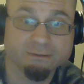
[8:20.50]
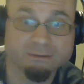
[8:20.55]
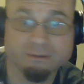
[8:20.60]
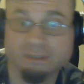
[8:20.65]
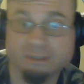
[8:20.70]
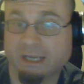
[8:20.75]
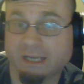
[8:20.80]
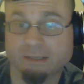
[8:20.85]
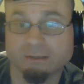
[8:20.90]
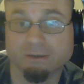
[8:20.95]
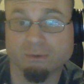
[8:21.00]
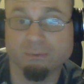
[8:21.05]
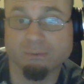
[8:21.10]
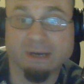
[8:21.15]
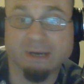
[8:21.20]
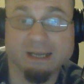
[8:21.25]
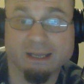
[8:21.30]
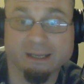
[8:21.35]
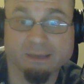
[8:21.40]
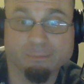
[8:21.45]
I don't know
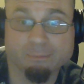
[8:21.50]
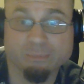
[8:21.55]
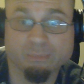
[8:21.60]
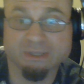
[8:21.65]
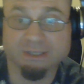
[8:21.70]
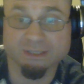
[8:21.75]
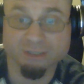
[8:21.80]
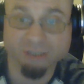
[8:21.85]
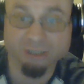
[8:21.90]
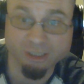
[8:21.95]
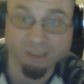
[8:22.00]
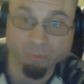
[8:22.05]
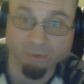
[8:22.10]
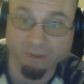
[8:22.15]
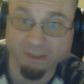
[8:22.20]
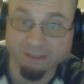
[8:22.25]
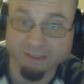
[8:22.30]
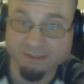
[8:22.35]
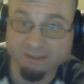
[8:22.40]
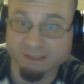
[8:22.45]
why, but the cheap
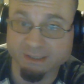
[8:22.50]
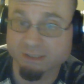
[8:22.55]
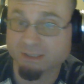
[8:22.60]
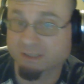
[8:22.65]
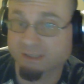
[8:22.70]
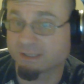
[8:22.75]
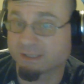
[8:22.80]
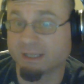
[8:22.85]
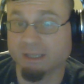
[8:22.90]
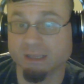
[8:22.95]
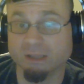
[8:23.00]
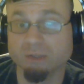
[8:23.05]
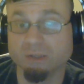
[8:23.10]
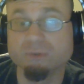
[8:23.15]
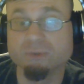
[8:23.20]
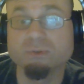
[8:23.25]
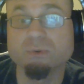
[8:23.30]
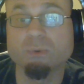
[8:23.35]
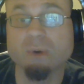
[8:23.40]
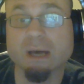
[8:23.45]
ones, they
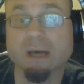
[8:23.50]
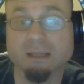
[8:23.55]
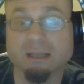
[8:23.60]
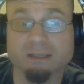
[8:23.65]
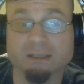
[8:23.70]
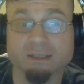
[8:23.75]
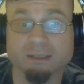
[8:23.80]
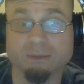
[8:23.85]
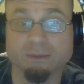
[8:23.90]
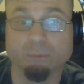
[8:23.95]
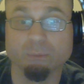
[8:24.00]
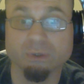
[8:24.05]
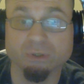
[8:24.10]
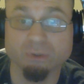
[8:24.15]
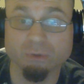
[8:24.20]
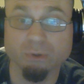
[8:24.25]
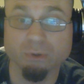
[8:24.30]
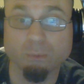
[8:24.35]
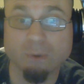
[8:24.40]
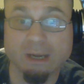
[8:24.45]
lose quality when you
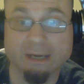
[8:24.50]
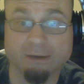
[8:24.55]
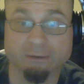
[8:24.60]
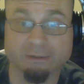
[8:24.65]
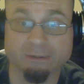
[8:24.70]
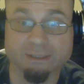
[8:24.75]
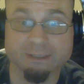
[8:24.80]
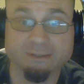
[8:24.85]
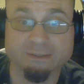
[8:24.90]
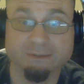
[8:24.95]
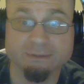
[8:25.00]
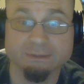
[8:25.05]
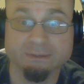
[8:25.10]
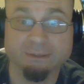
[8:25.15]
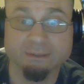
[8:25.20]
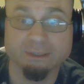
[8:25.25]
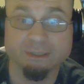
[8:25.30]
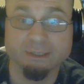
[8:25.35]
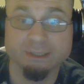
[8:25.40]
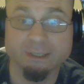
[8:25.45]
go wireless.
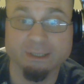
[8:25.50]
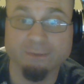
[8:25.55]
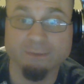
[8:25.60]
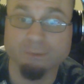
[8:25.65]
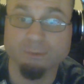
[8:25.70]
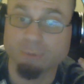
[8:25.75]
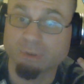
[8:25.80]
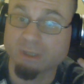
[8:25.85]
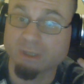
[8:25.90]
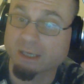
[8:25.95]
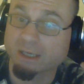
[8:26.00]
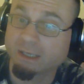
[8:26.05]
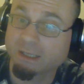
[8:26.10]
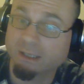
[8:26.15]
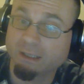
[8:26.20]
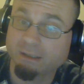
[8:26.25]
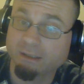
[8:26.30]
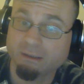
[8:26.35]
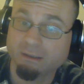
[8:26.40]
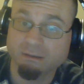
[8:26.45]
If you plug it
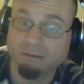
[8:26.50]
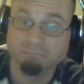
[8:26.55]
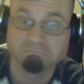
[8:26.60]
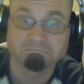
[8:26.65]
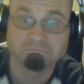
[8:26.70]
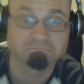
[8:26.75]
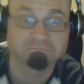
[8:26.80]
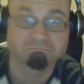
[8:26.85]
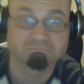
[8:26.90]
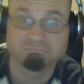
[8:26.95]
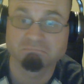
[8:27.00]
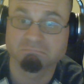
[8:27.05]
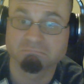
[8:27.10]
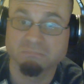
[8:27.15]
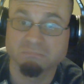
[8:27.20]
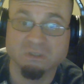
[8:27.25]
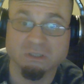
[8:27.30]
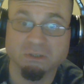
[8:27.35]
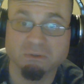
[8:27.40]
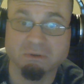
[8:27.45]
in,
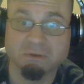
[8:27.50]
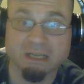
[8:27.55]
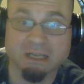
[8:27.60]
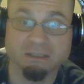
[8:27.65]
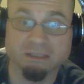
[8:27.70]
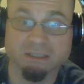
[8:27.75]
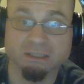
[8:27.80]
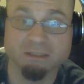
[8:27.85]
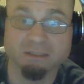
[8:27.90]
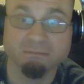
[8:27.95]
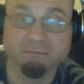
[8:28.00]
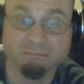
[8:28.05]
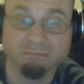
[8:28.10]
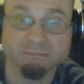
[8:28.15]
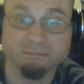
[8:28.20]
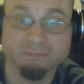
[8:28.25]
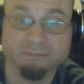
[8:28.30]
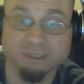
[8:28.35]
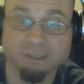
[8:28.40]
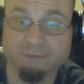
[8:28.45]
quality.
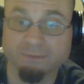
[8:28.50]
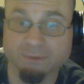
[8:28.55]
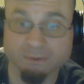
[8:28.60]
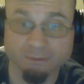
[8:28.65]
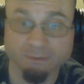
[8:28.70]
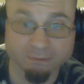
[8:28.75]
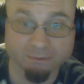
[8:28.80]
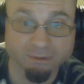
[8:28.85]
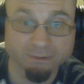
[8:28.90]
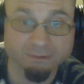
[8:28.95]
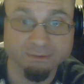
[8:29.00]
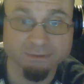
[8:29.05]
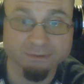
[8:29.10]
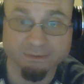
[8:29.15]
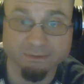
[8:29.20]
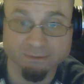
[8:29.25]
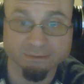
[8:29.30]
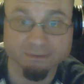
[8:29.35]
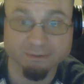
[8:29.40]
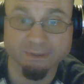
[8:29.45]
If
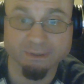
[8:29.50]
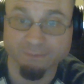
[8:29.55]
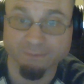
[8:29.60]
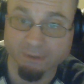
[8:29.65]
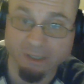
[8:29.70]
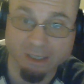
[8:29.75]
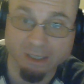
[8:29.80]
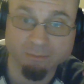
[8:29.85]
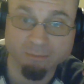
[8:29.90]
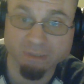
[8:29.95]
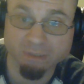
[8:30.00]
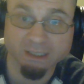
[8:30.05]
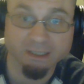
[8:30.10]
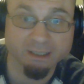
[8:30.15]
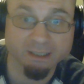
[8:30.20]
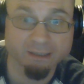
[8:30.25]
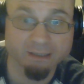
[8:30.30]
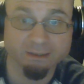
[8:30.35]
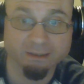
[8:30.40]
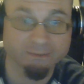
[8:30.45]
you unplug
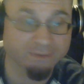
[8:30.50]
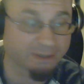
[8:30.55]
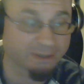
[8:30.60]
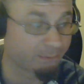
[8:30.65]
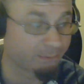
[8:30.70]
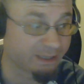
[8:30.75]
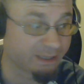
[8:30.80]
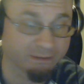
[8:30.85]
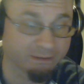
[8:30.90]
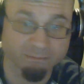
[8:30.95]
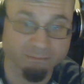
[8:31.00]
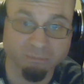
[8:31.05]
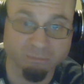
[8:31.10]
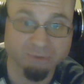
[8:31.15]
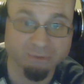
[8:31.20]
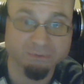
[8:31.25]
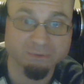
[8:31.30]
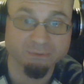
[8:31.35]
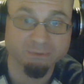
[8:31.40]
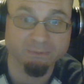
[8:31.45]
it, if I went
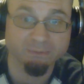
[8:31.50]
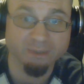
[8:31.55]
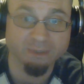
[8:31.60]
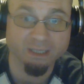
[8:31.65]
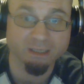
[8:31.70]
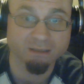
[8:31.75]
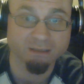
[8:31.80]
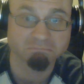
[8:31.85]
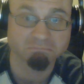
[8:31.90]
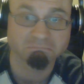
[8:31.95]
Bluetooth with it,